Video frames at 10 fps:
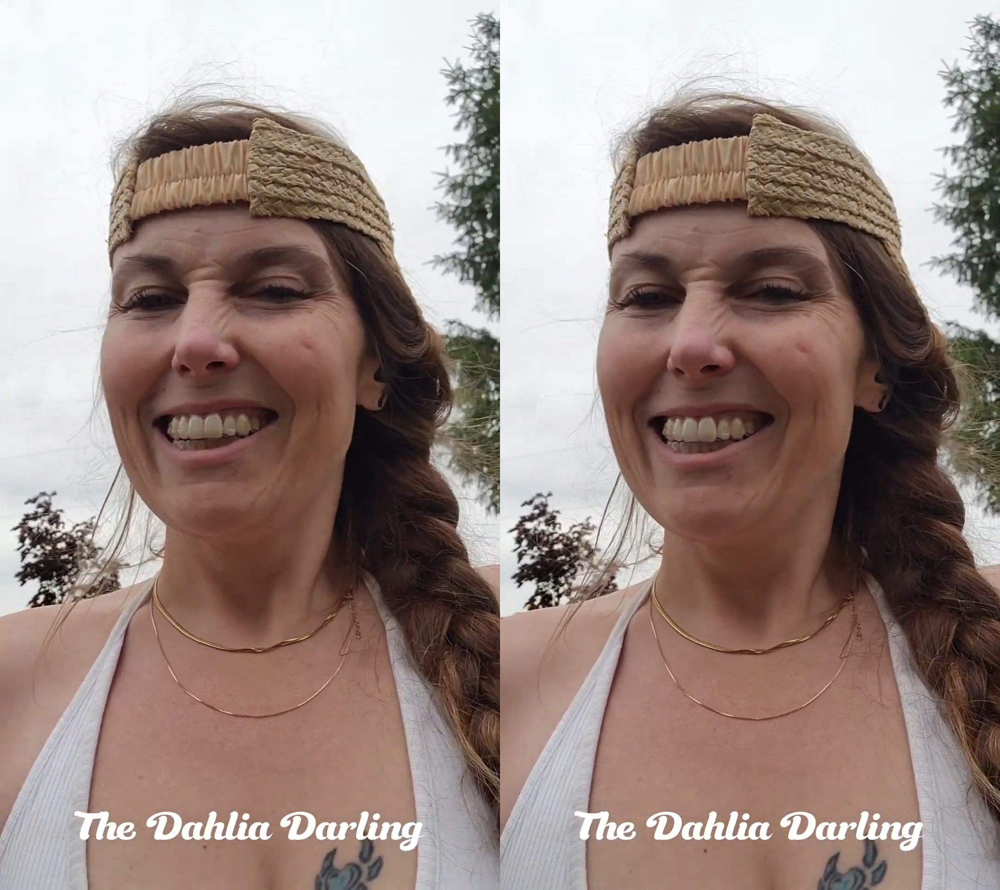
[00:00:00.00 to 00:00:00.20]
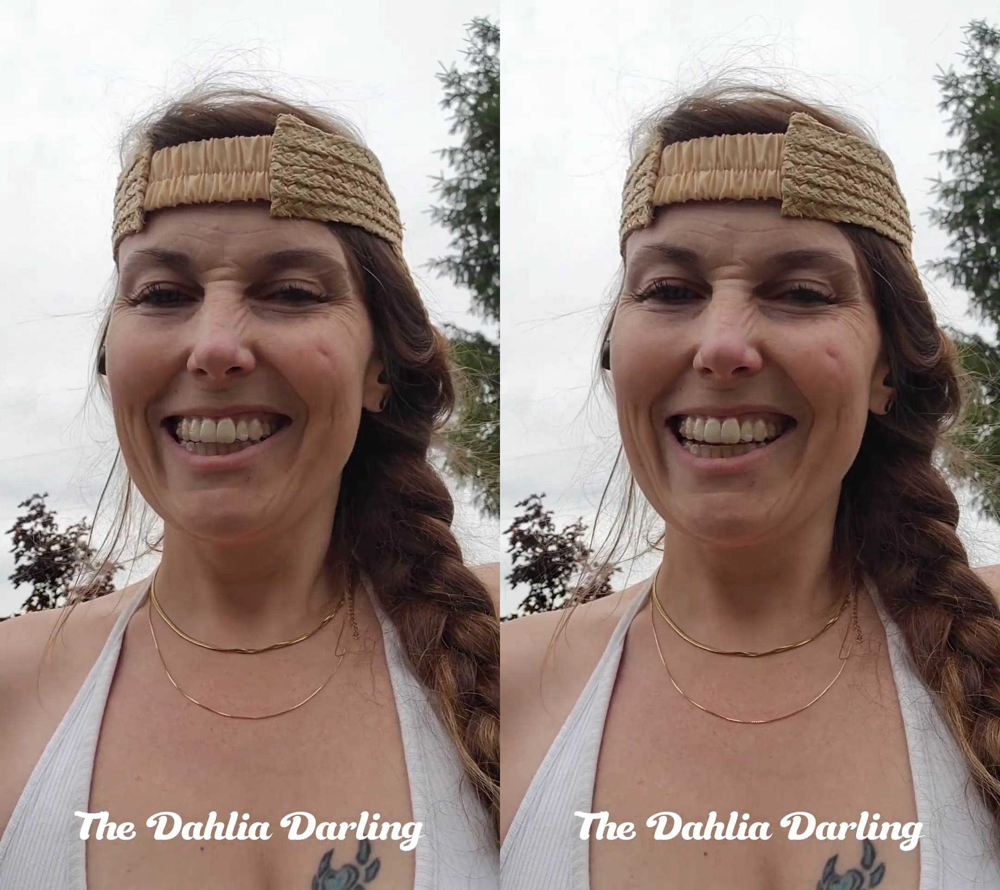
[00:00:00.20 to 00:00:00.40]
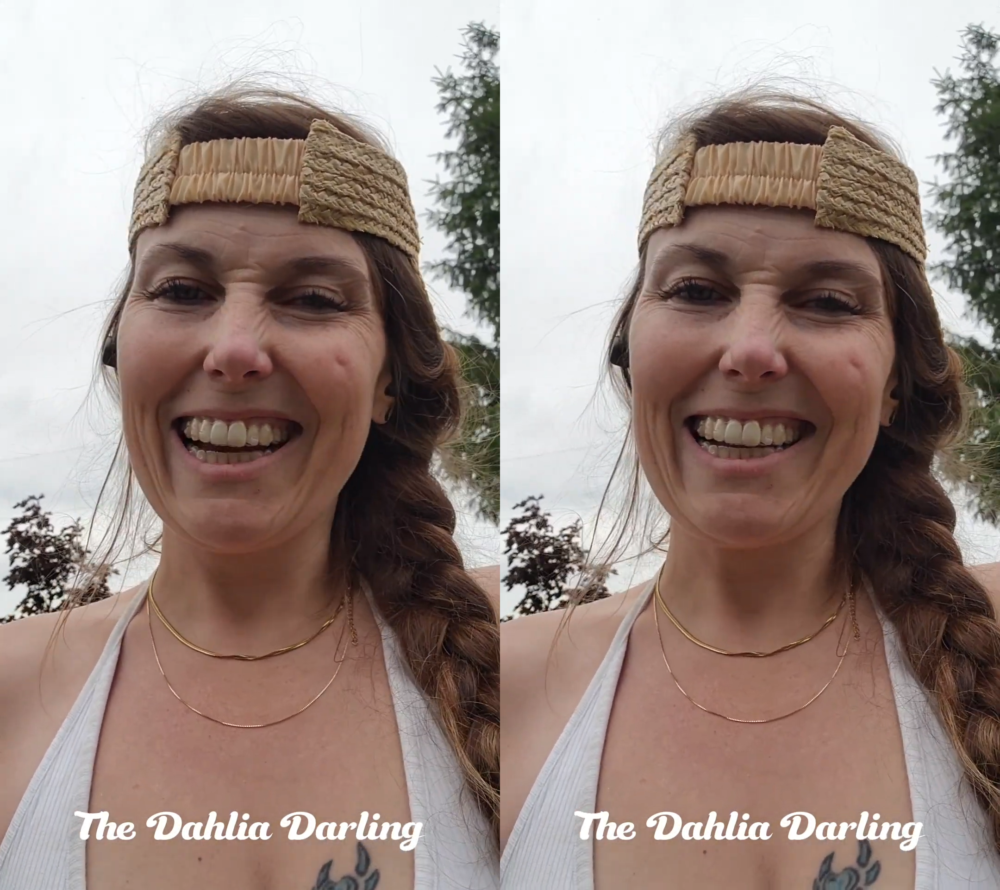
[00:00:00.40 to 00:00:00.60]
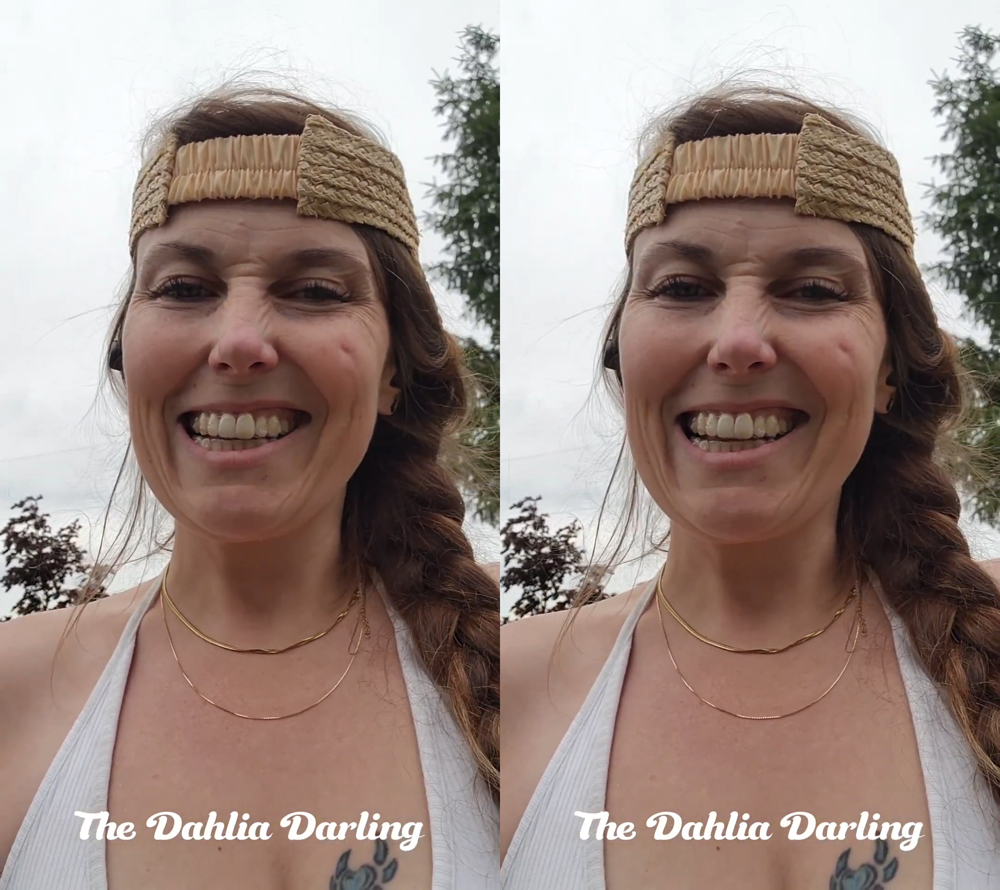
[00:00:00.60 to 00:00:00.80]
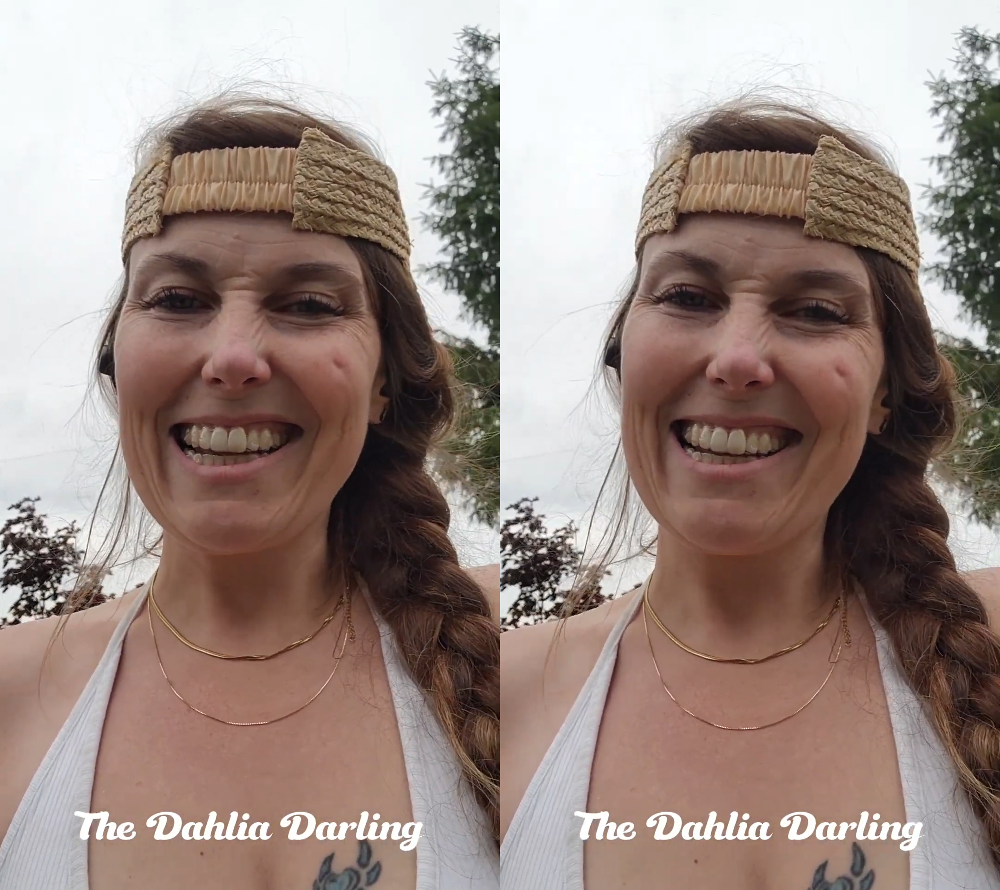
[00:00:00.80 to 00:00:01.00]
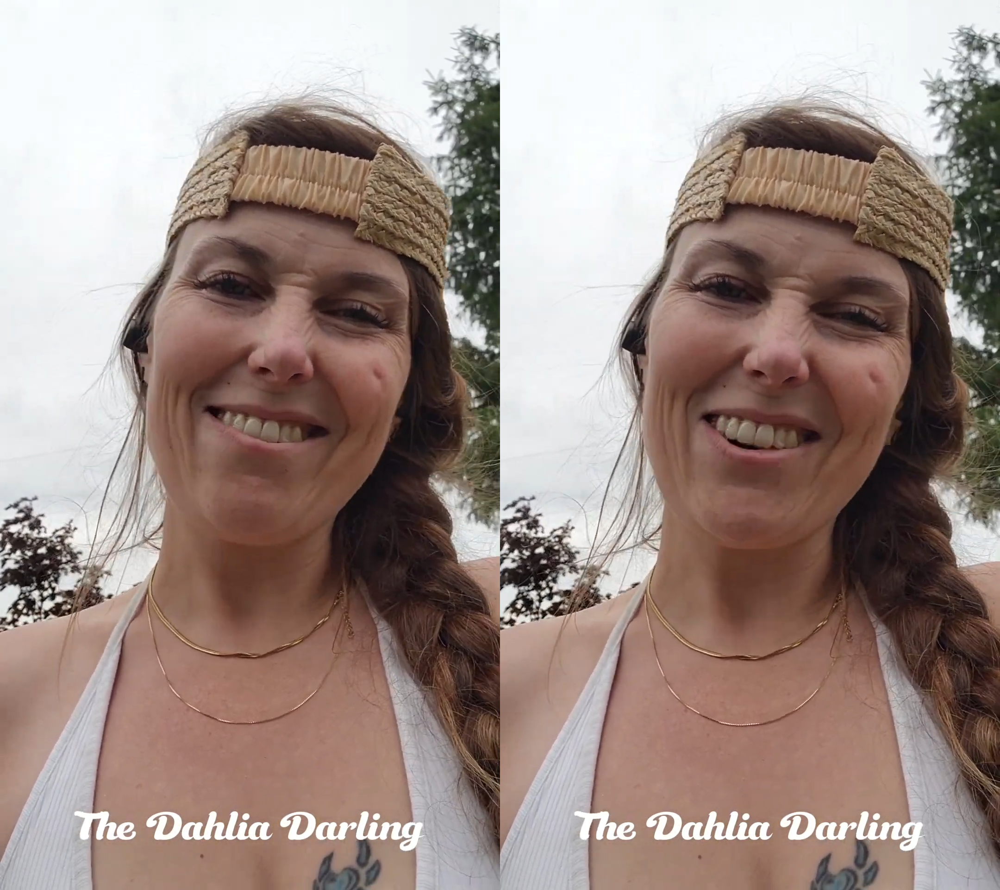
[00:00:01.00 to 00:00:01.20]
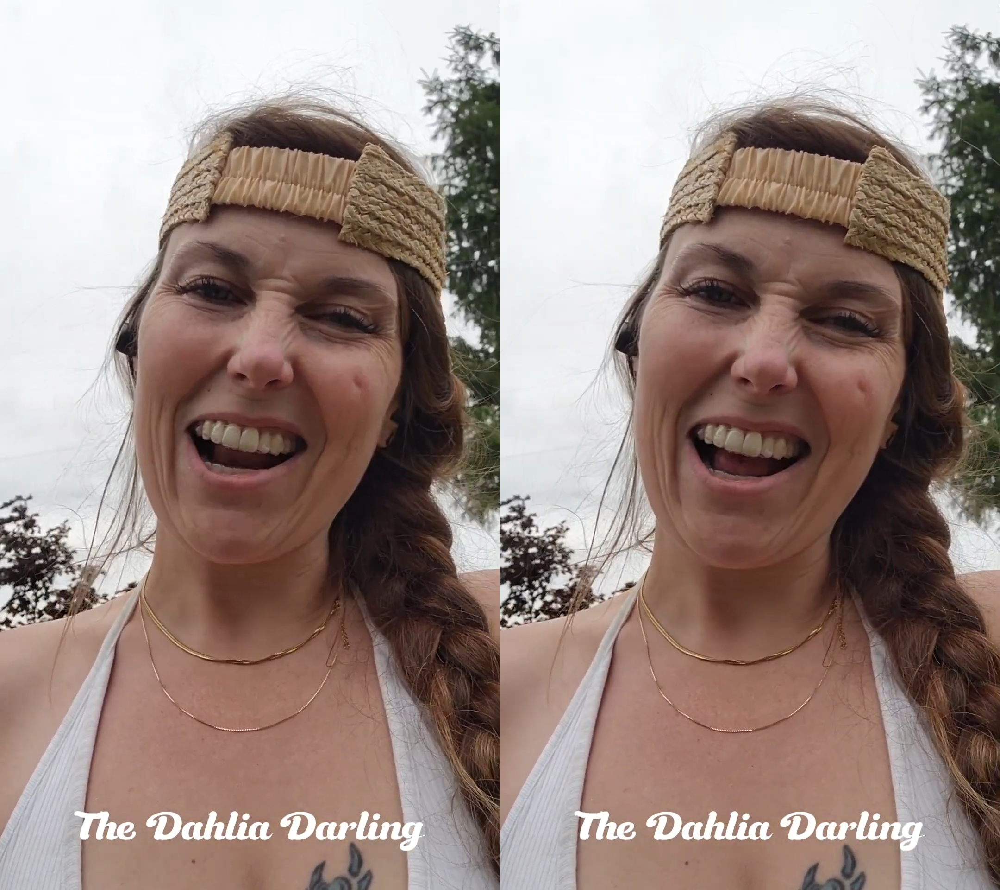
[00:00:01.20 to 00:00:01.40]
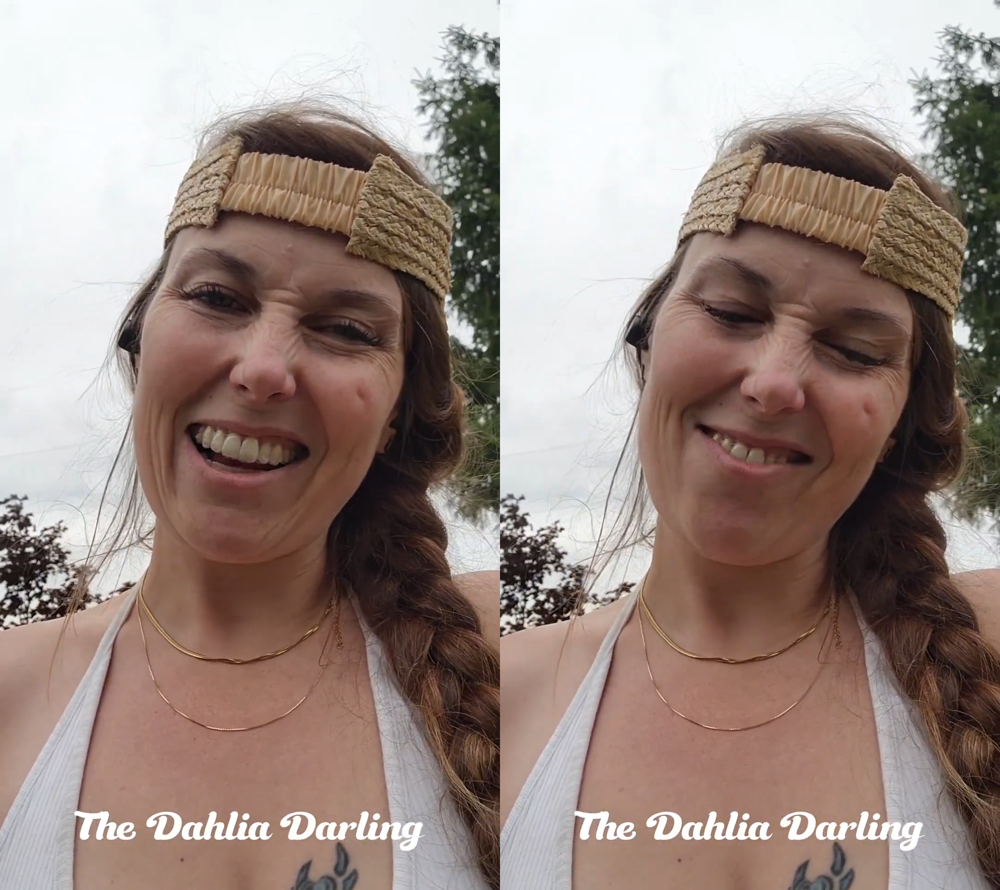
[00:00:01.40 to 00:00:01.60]
she I just we're
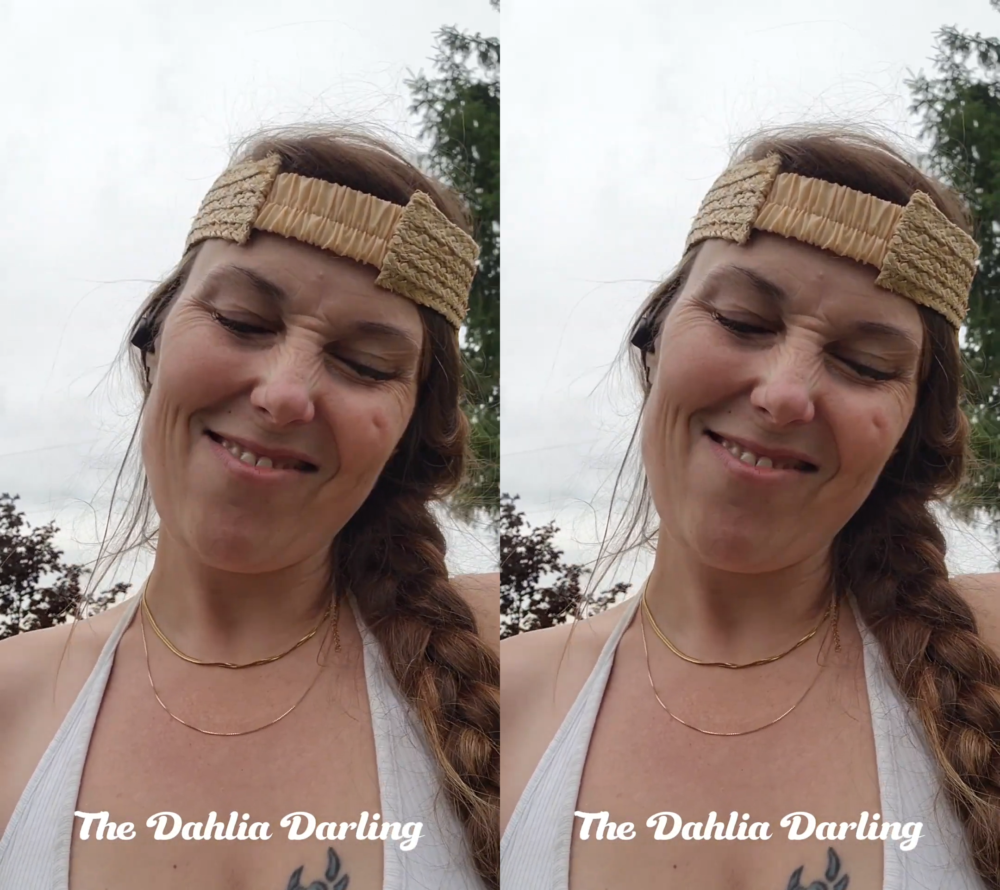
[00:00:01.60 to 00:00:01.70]
not